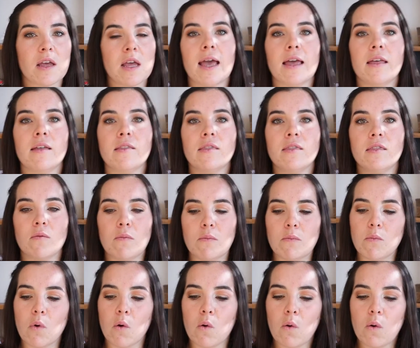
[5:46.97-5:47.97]
And the
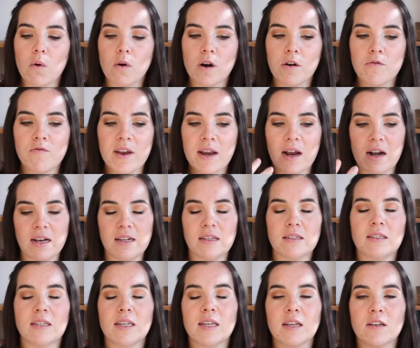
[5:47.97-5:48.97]
more
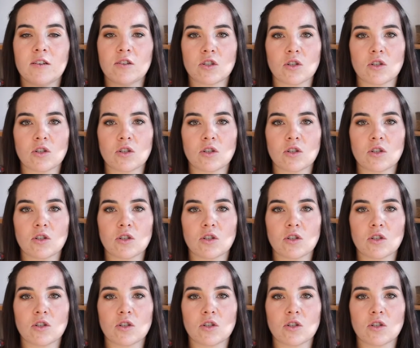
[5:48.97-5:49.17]
realistic and